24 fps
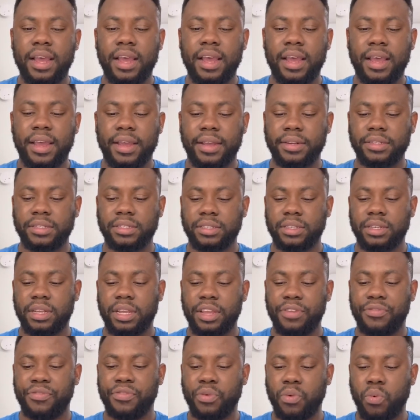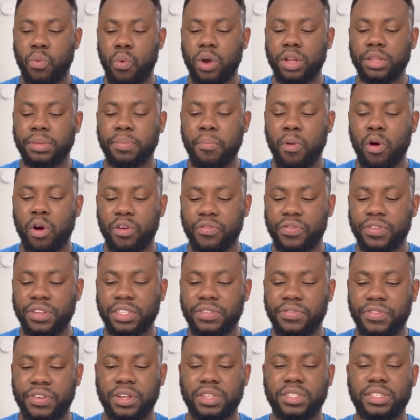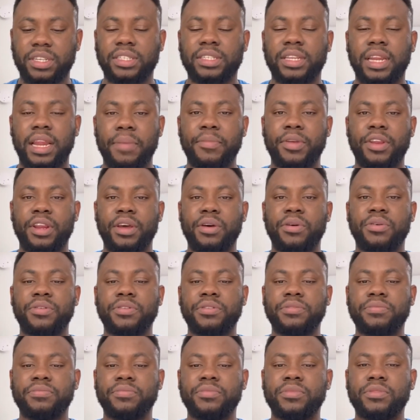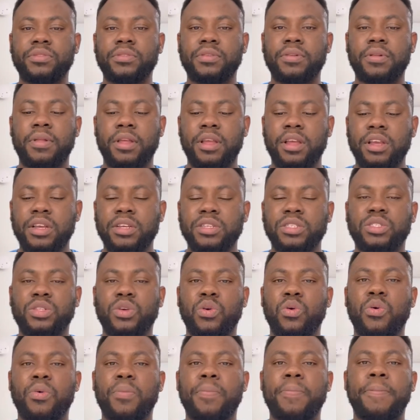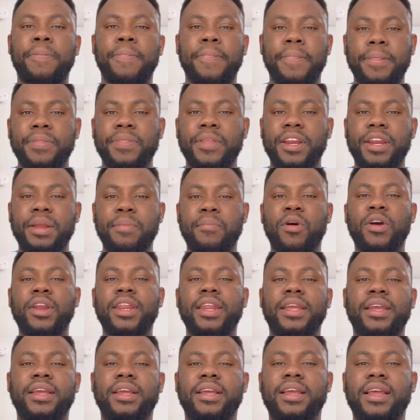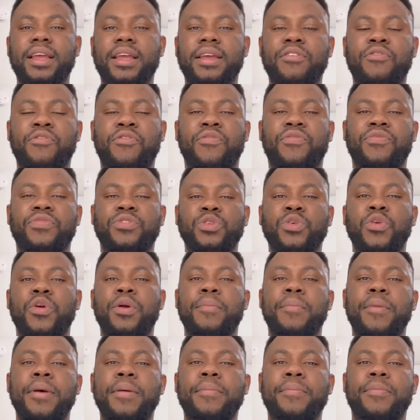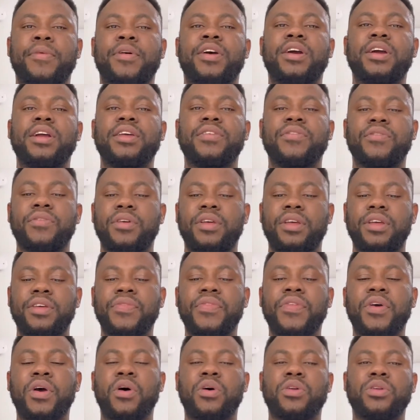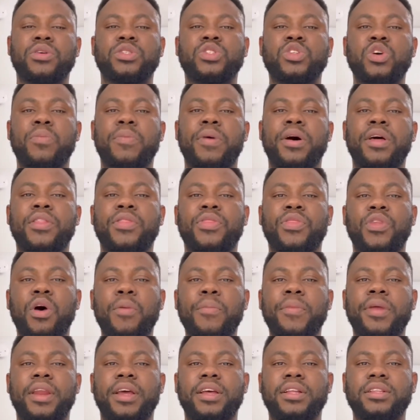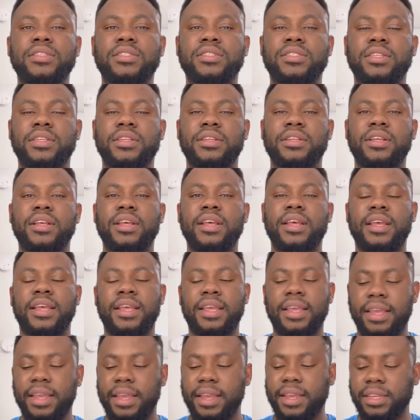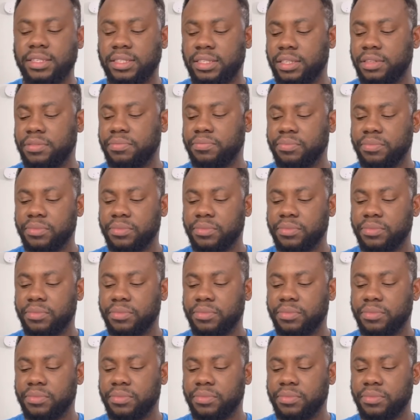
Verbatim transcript: And if you want more of this video, just let me know. So the mnemonic to remember the autosomal dominance is